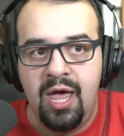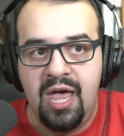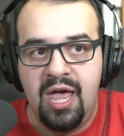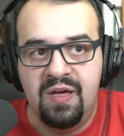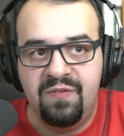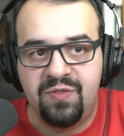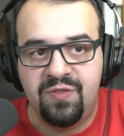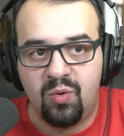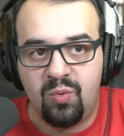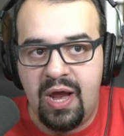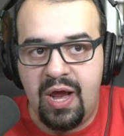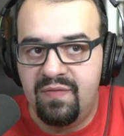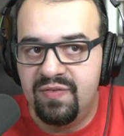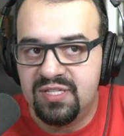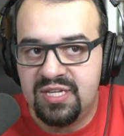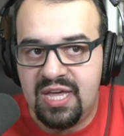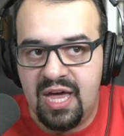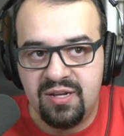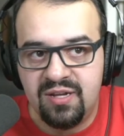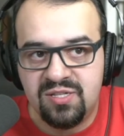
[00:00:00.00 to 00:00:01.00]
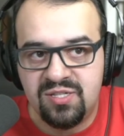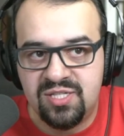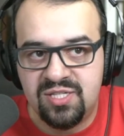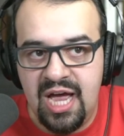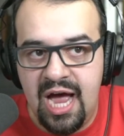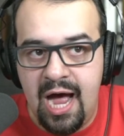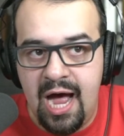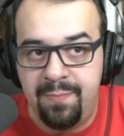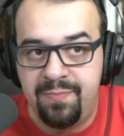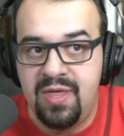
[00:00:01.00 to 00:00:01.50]
If the Ravens get a
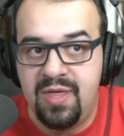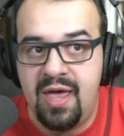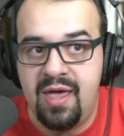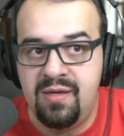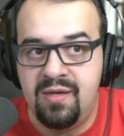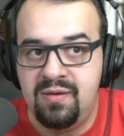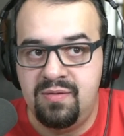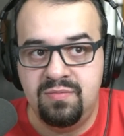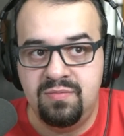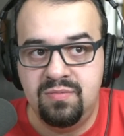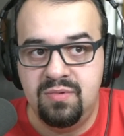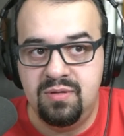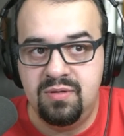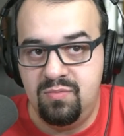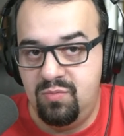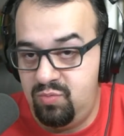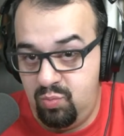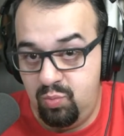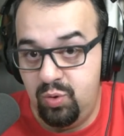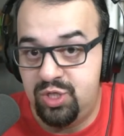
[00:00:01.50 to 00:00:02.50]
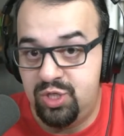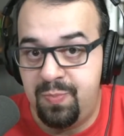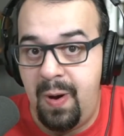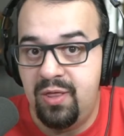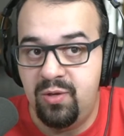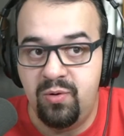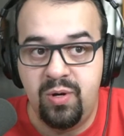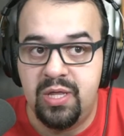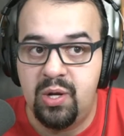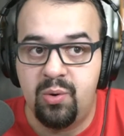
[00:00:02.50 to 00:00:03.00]
stop, which
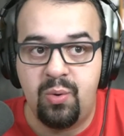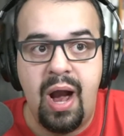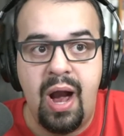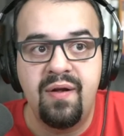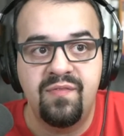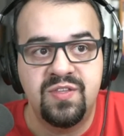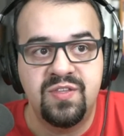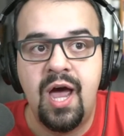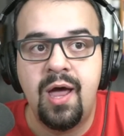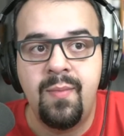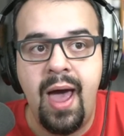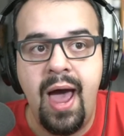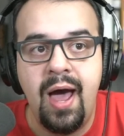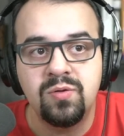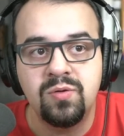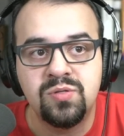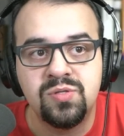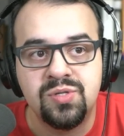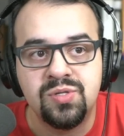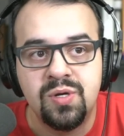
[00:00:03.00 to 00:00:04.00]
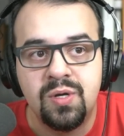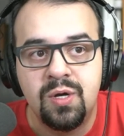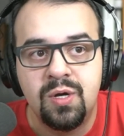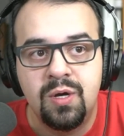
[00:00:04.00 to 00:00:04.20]
by the way, they were out of timeouts,